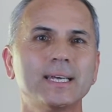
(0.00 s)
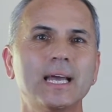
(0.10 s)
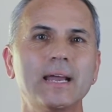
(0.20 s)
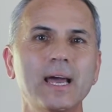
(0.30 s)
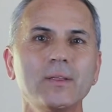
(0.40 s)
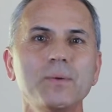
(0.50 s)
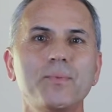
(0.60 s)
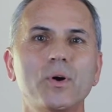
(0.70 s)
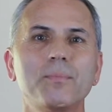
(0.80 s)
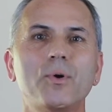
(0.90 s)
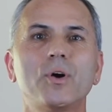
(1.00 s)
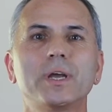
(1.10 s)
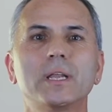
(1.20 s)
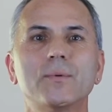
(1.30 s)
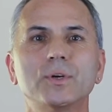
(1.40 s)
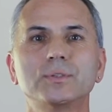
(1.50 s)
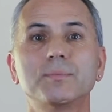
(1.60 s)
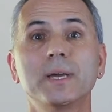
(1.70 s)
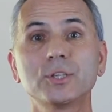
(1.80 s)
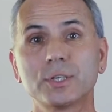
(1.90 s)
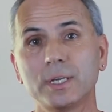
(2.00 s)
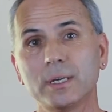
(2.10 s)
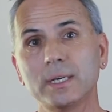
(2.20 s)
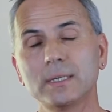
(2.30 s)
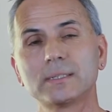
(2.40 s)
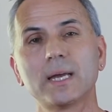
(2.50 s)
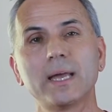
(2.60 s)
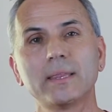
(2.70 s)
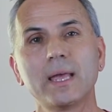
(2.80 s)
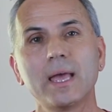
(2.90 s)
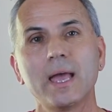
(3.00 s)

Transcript: Another important point I want to mention here is that